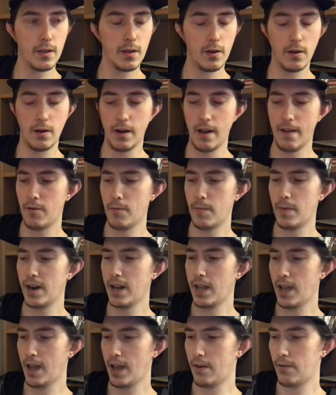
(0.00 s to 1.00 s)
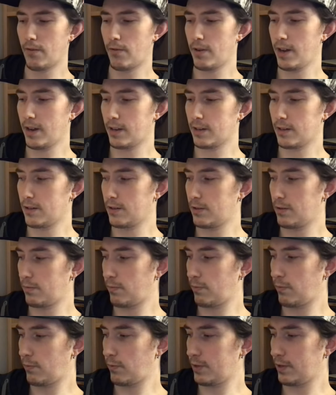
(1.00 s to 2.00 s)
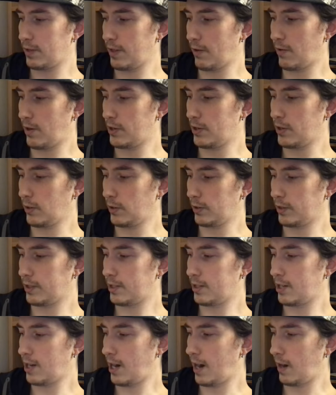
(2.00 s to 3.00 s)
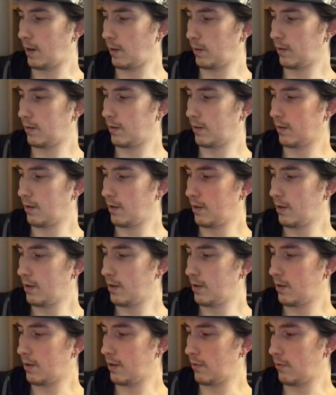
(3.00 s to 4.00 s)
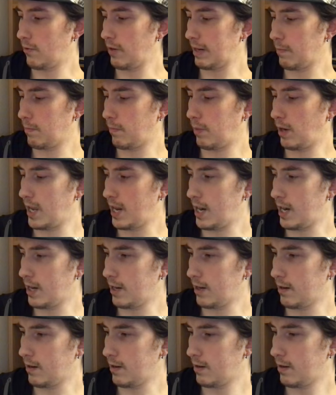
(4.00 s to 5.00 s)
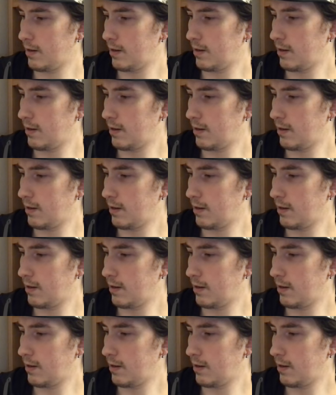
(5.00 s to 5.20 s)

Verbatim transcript: or everybody at Rick's is was the original title. Rick Blaine and